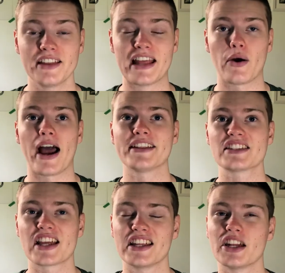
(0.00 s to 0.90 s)
Now, I had
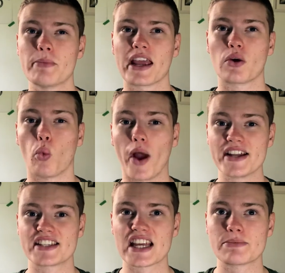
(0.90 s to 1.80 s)
this idea to make
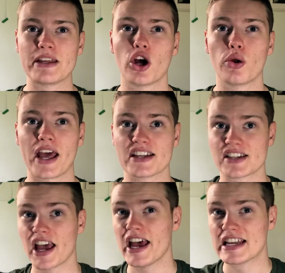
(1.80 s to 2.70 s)
Wednesdays be known as
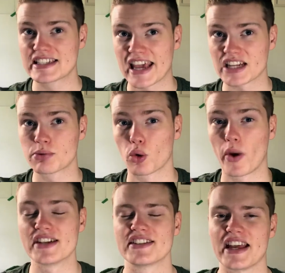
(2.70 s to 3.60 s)
Sketchbook
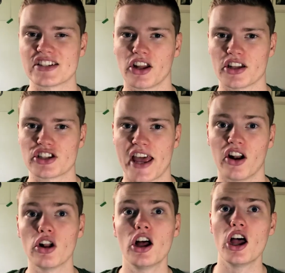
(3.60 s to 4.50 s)
Wednesdays on this
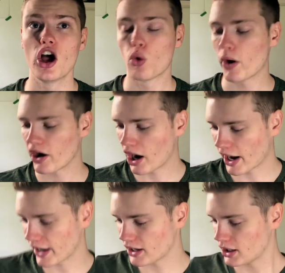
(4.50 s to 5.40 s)
channel, where
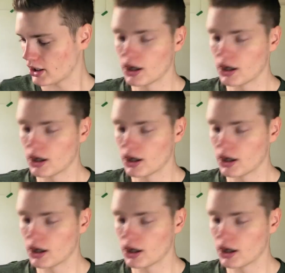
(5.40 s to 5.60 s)
I